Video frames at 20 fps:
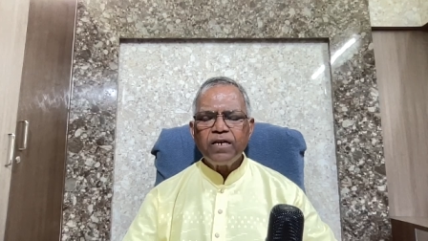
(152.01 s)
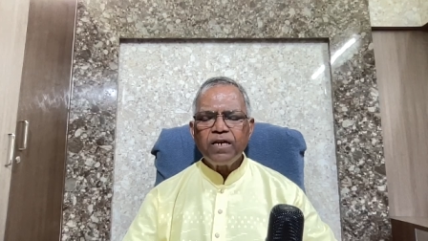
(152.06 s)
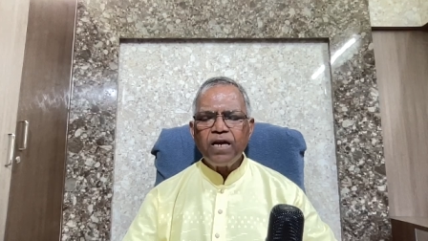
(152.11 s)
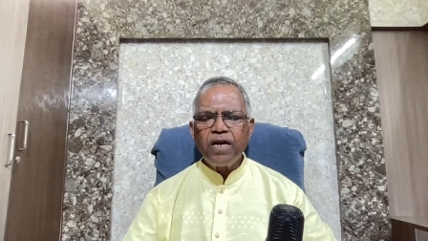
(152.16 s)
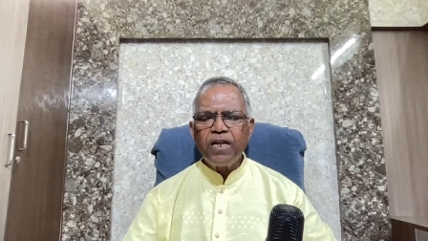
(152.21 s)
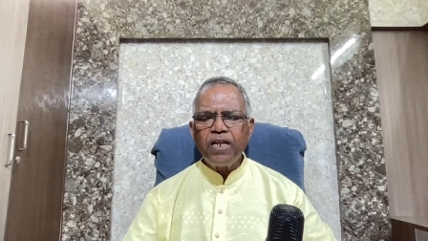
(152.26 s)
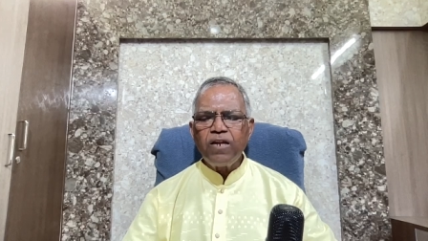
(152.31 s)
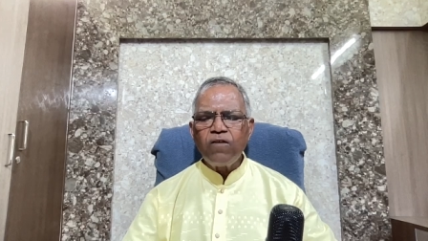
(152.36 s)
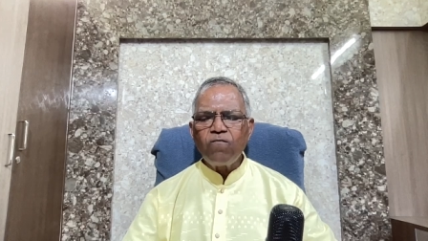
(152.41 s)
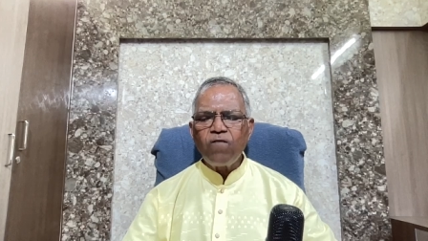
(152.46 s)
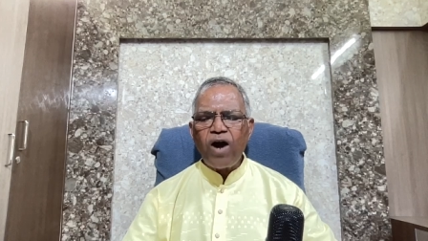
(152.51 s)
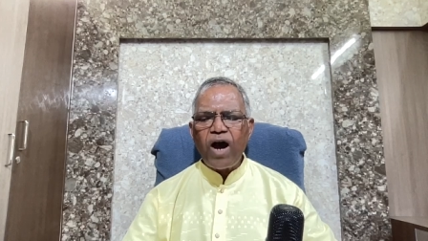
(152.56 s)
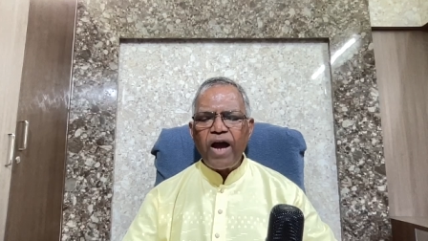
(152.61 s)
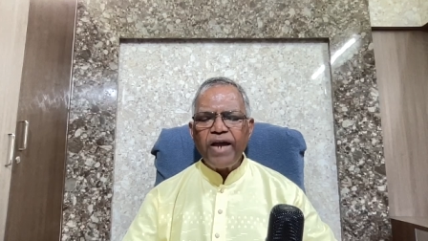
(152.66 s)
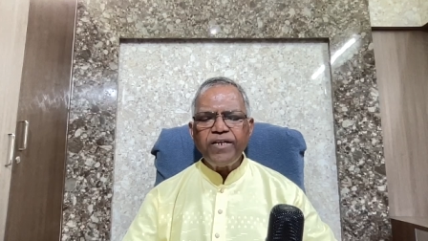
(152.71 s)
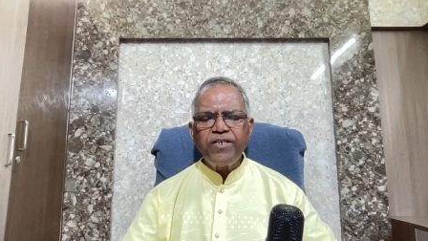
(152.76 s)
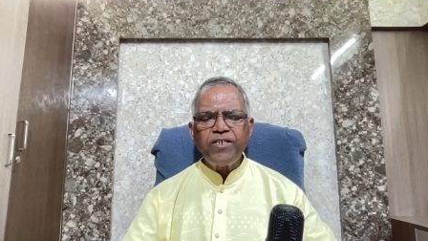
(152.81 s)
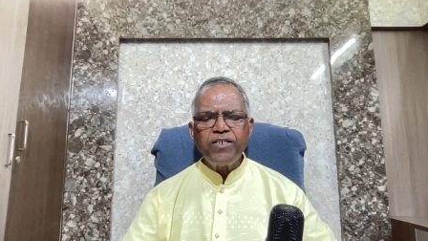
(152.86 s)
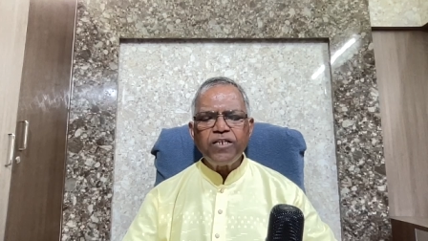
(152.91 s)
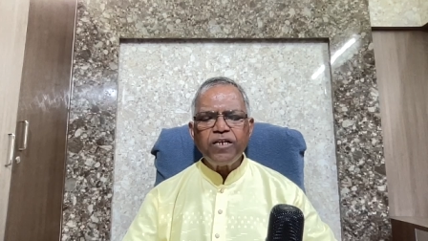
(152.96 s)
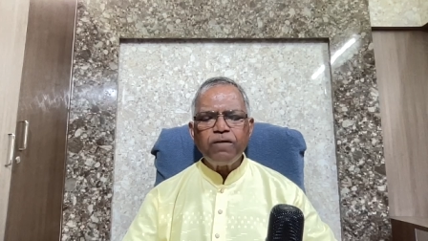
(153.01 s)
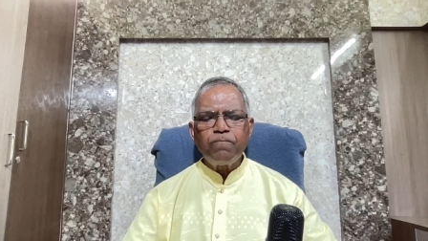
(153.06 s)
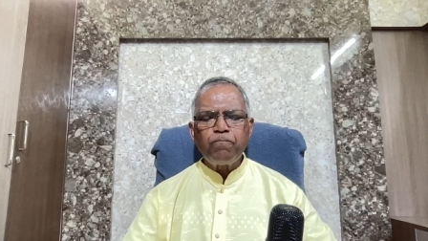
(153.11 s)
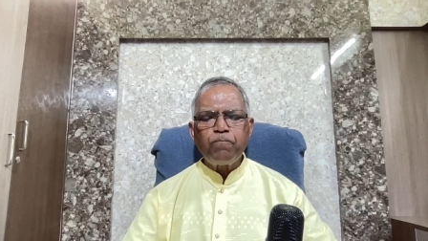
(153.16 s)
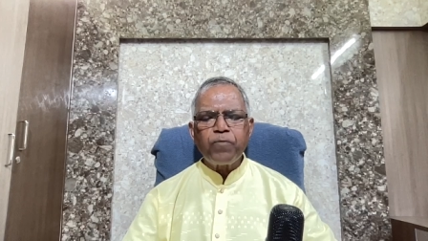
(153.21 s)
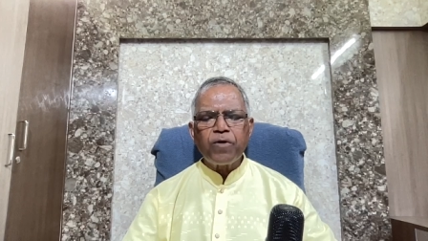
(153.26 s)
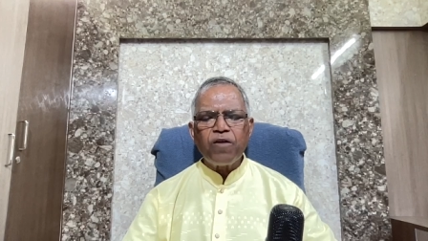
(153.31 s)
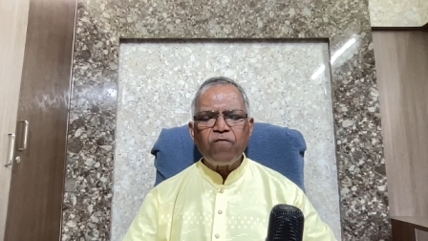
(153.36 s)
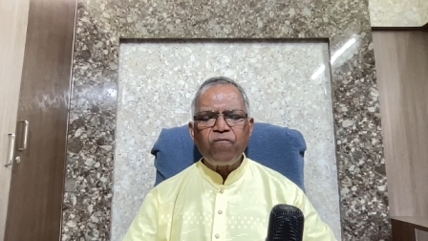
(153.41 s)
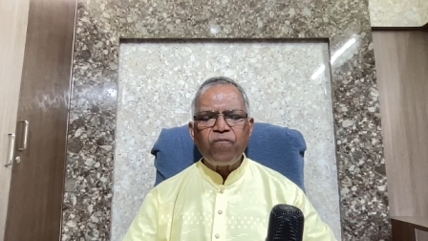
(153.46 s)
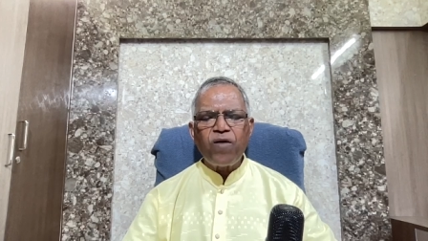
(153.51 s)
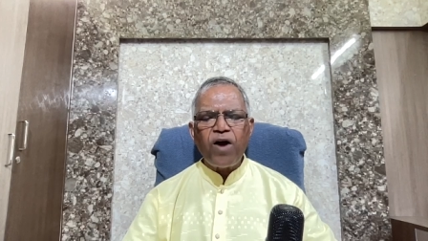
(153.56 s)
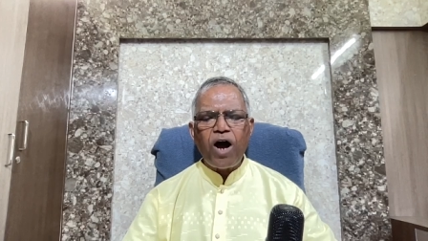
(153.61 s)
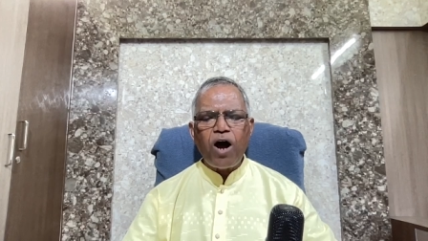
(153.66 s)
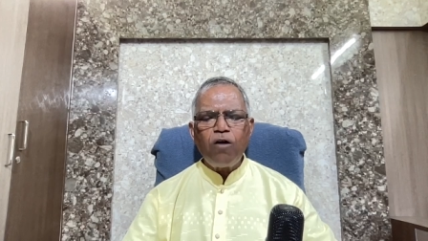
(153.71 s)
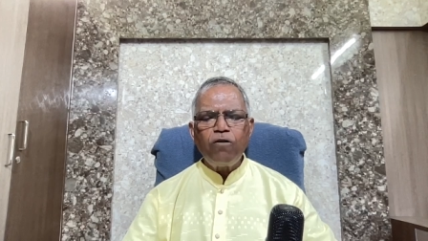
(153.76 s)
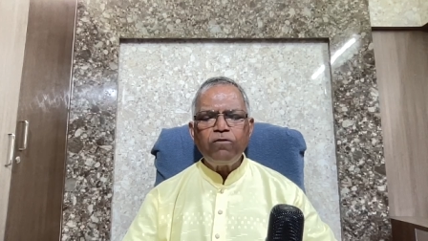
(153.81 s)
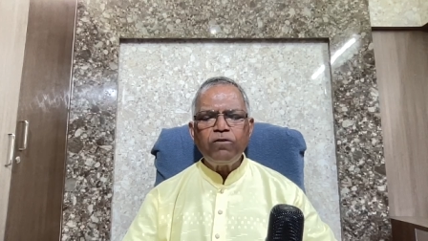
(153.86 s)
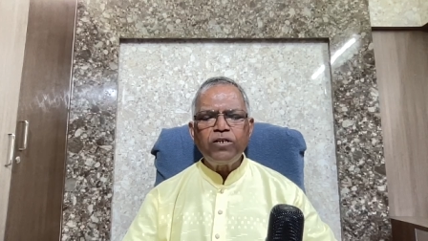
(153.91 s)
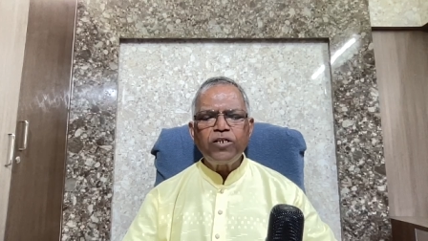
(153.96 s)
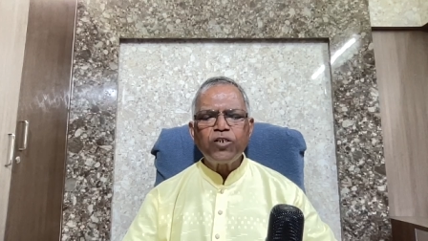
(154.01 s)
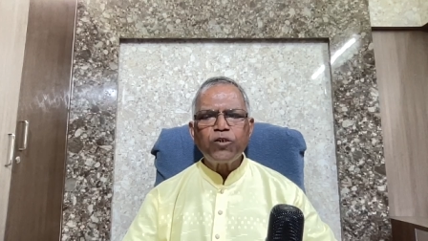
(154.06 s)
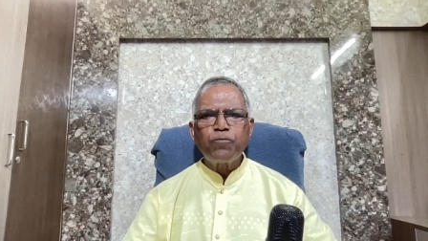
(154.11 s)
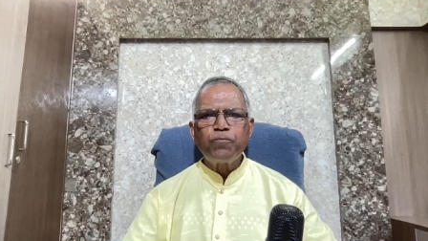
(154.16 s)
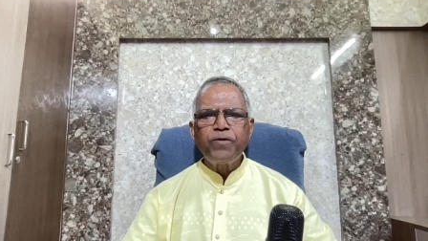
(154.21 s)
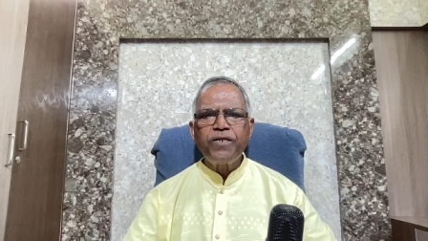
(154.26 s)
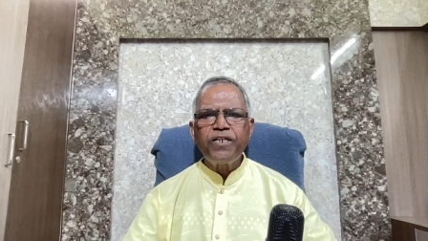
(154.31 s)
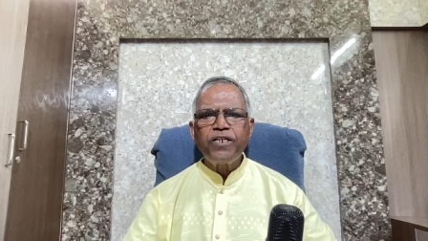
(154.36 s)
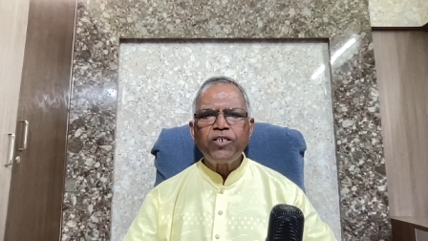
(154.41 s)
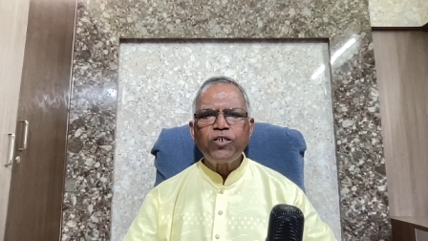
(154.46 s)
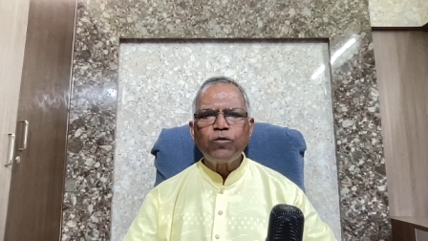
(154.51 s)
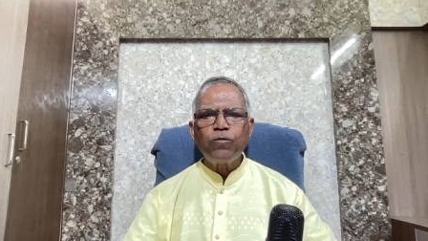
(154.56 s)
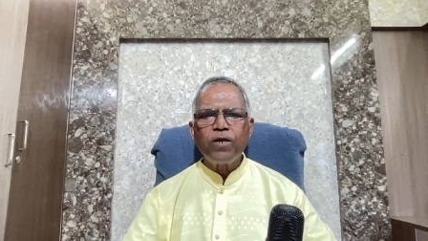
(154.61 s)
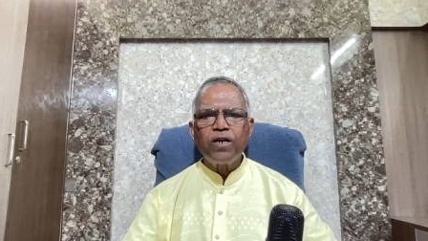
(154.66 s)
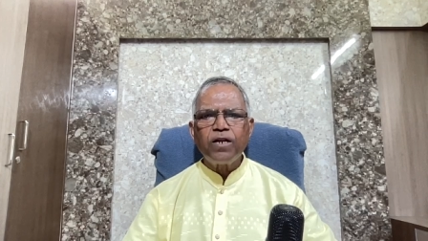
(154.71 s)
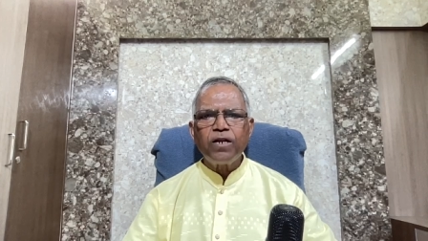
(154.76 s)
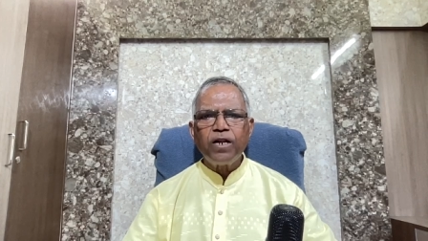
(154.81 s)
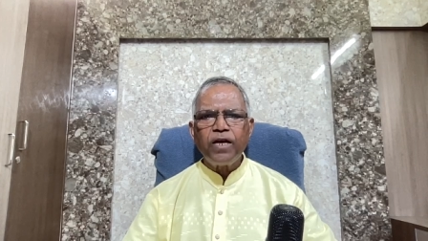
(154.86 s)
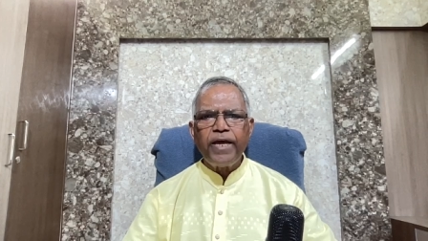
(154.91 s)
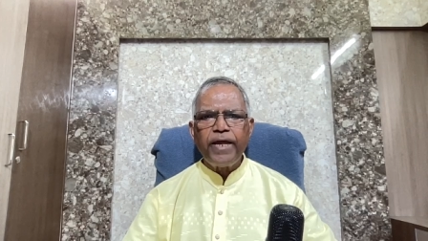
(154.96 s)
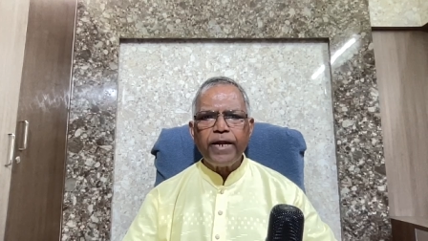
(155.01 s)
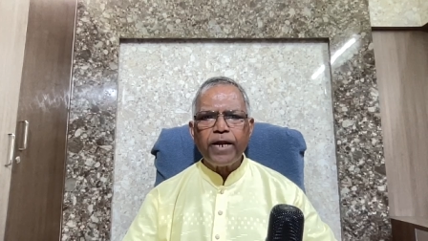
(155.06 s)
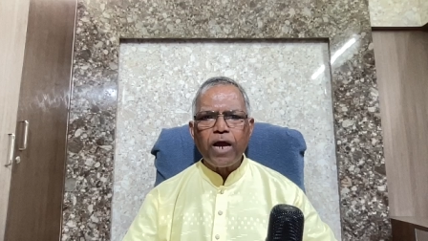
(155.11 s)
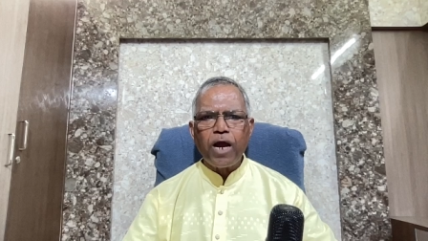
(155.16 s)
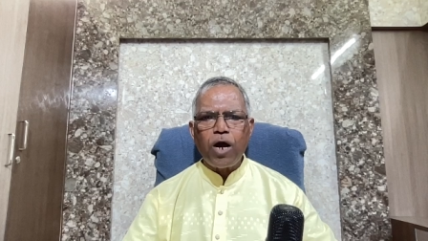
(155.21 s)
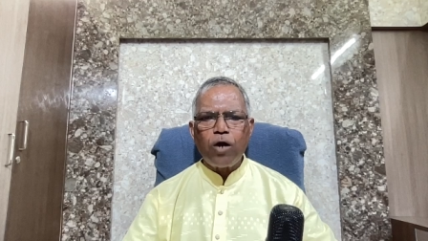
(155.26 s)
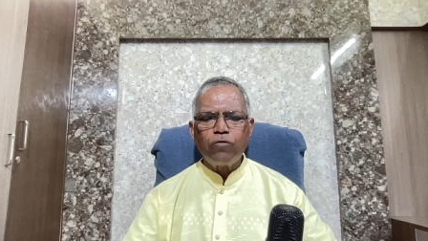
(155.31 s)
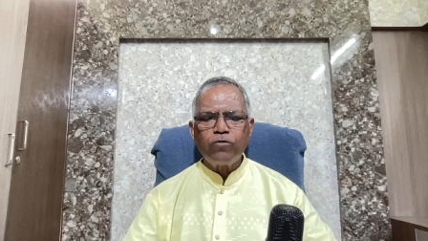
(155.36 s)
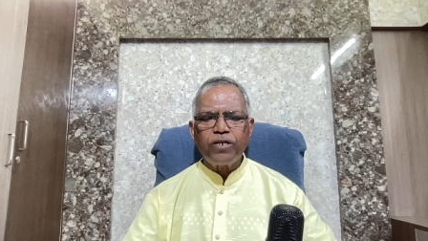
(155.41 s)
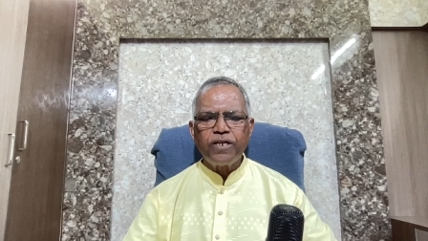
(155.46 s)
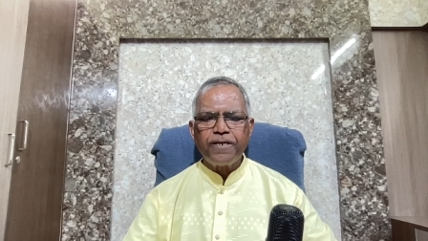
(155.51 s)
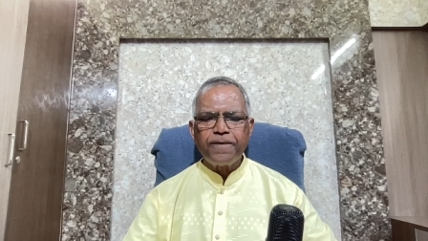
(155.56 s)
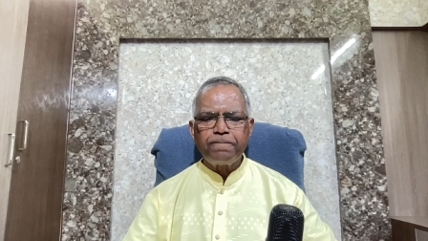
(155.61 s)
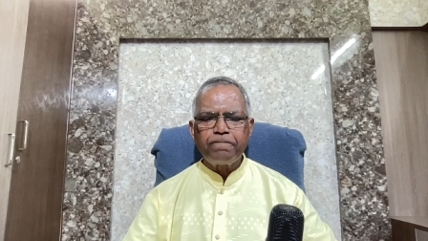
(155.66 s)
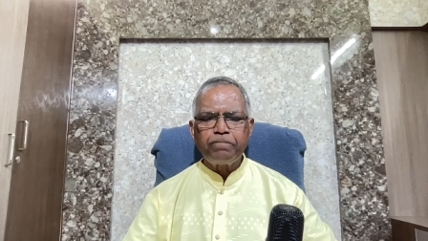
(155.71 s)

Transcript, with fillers: and inviting a profound spiritual encounter.